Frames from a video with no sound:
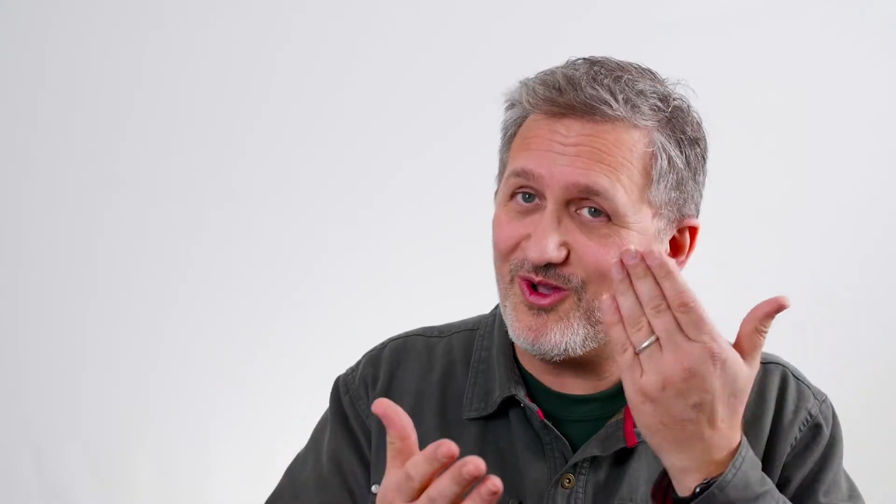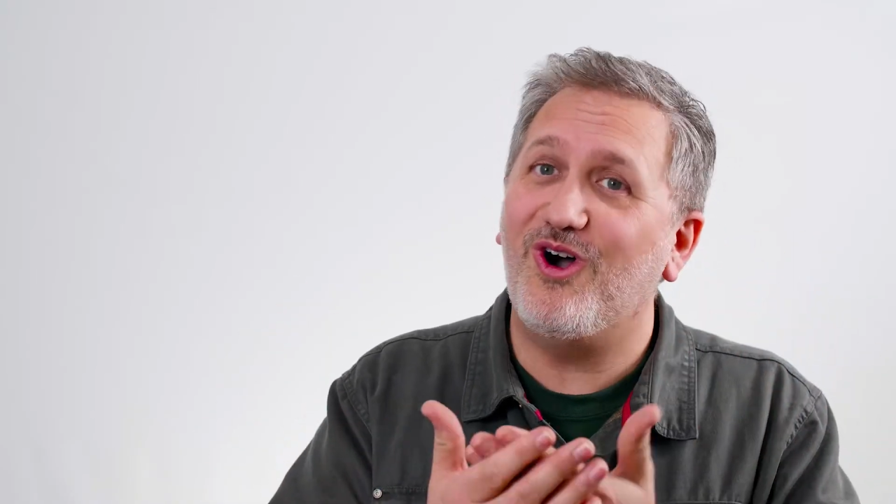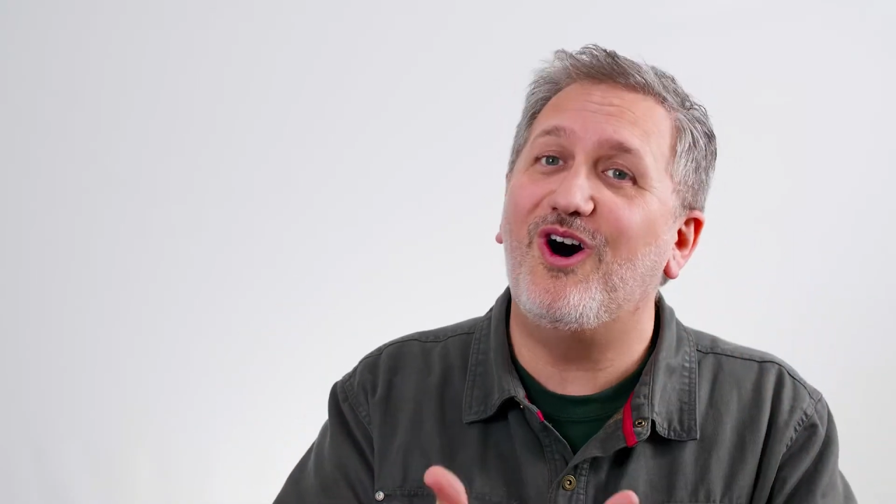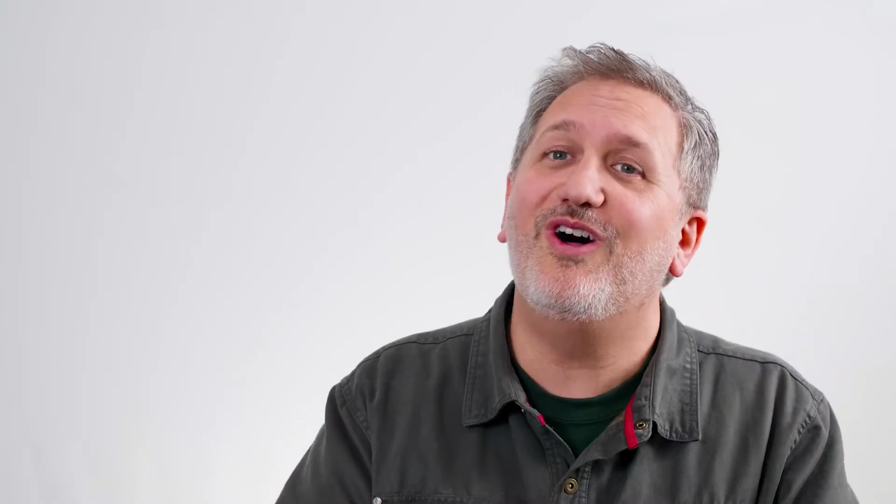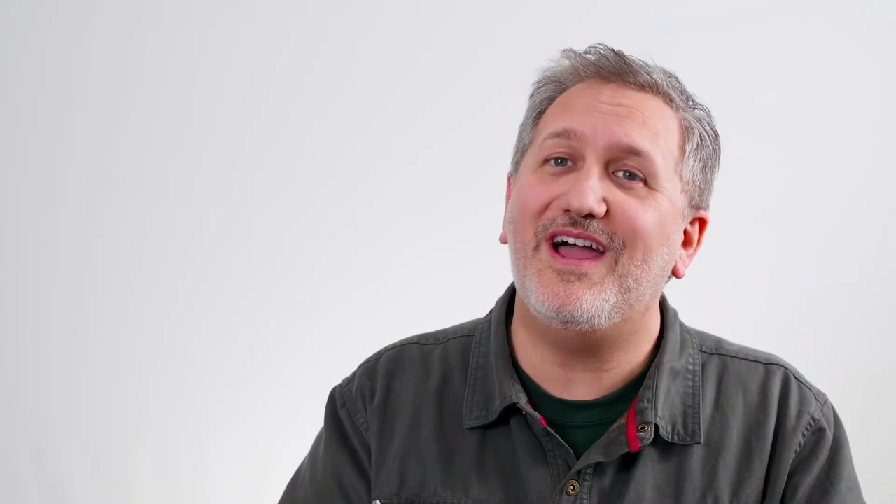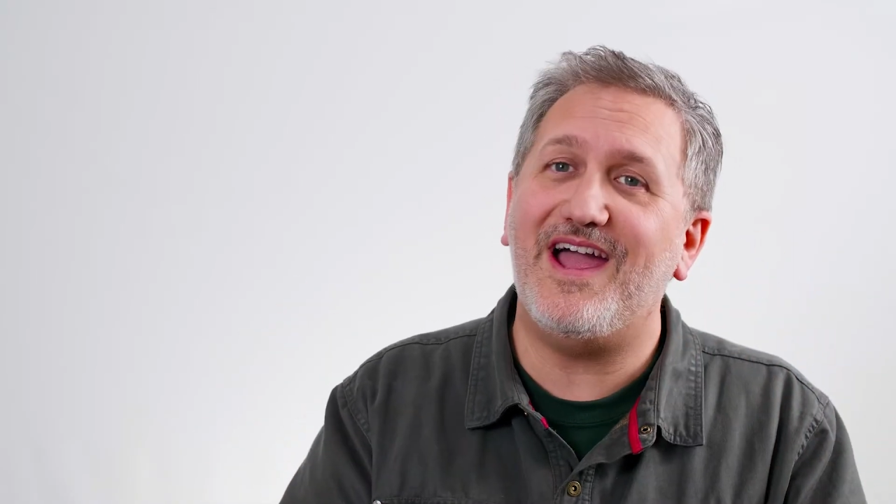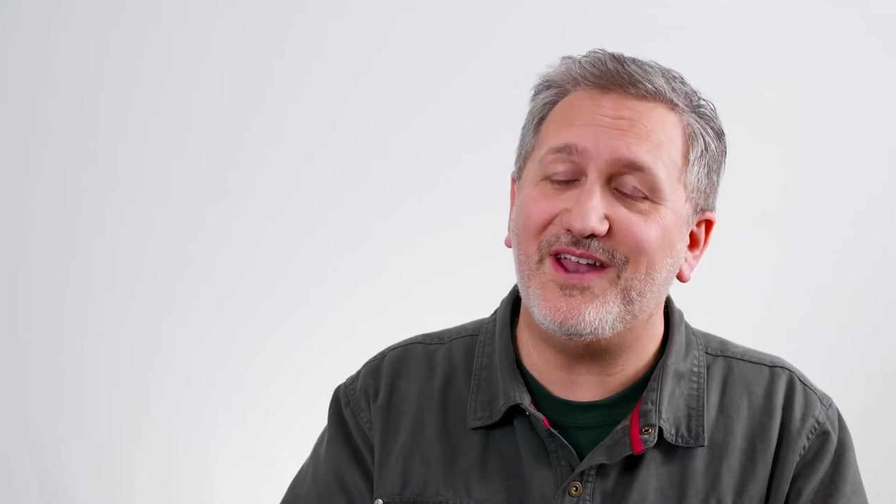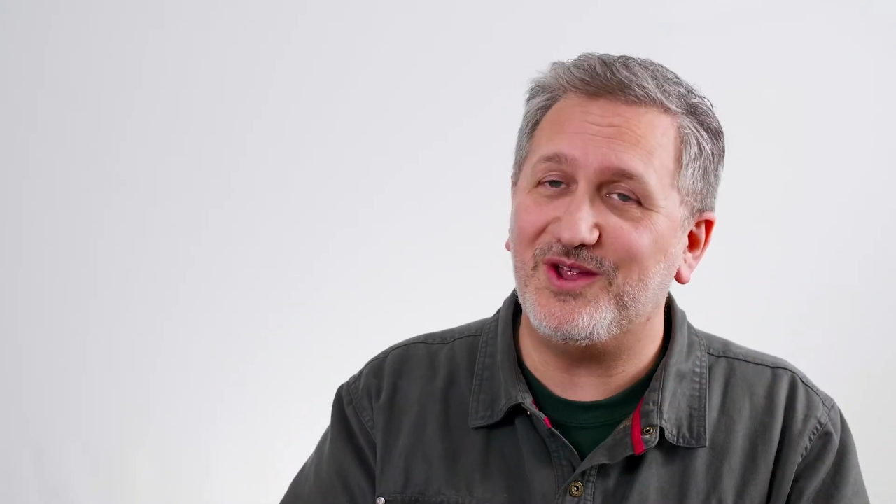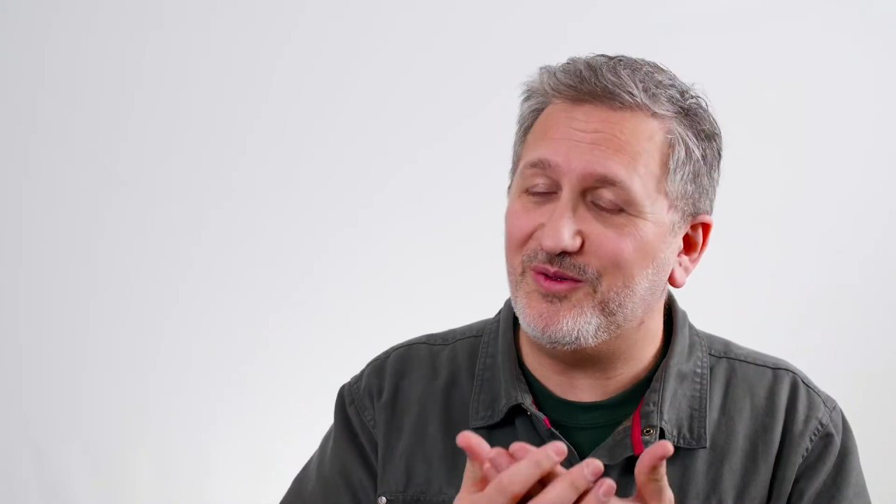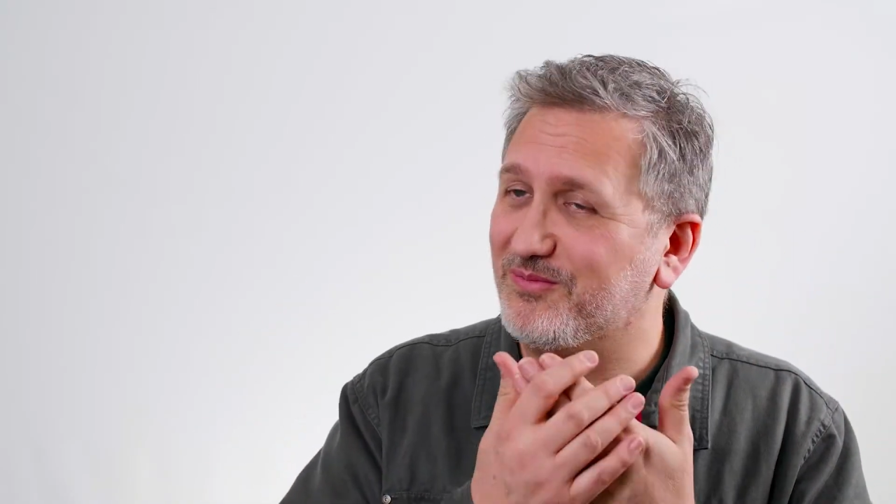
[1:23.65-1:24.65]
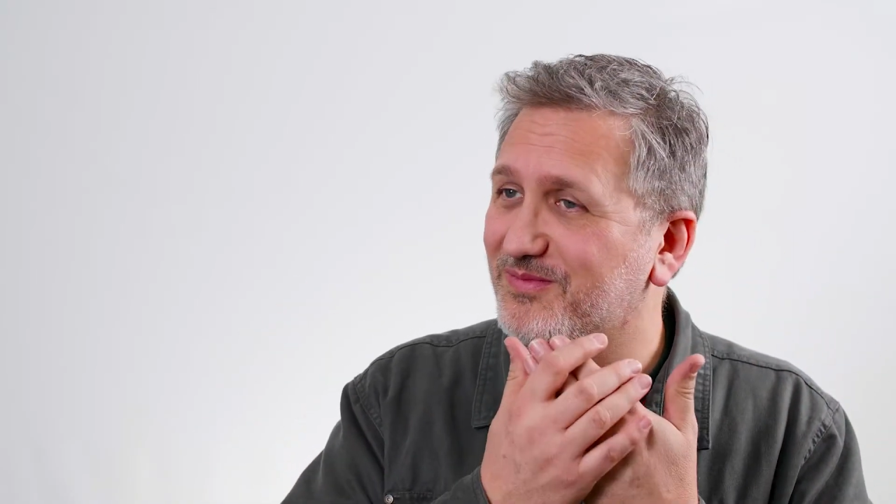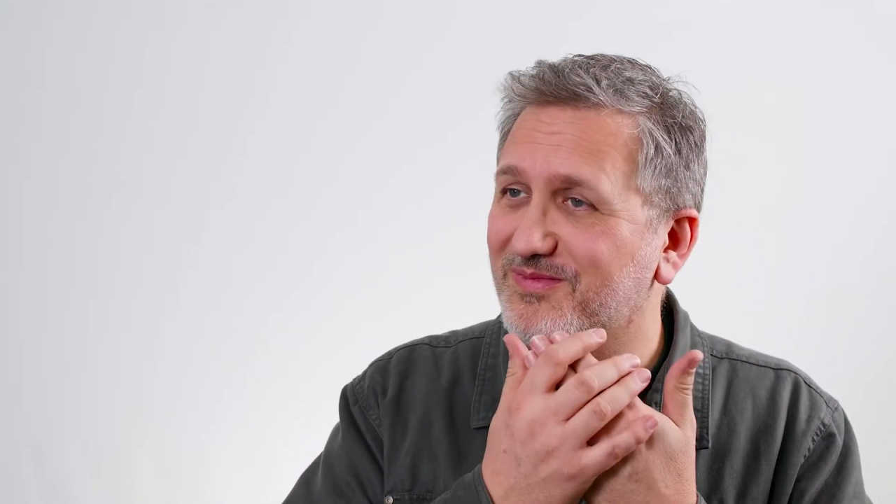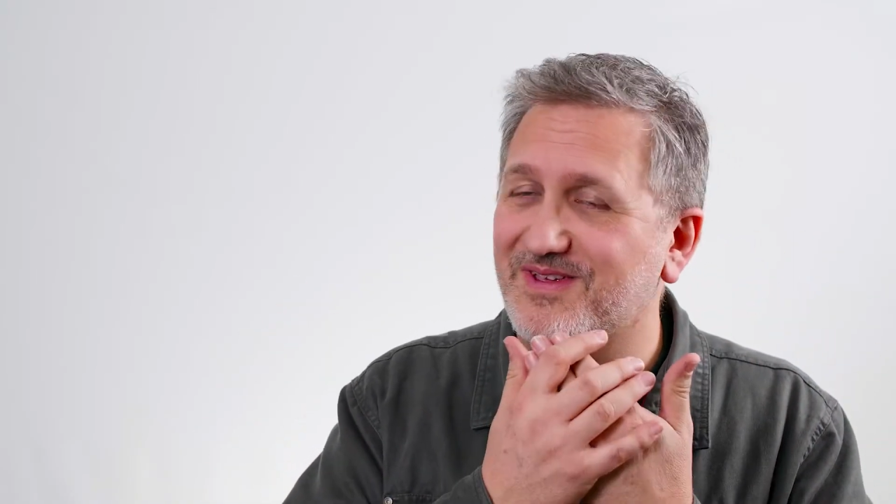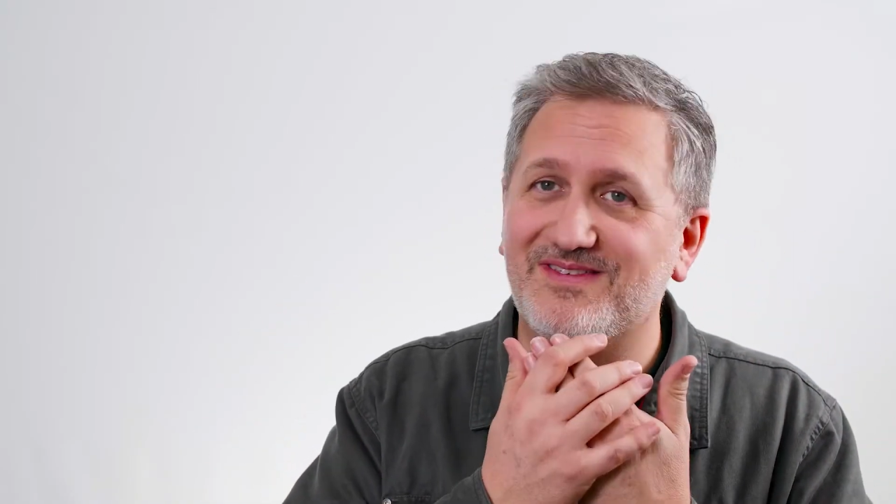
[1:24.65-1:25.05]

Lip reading: call Adam,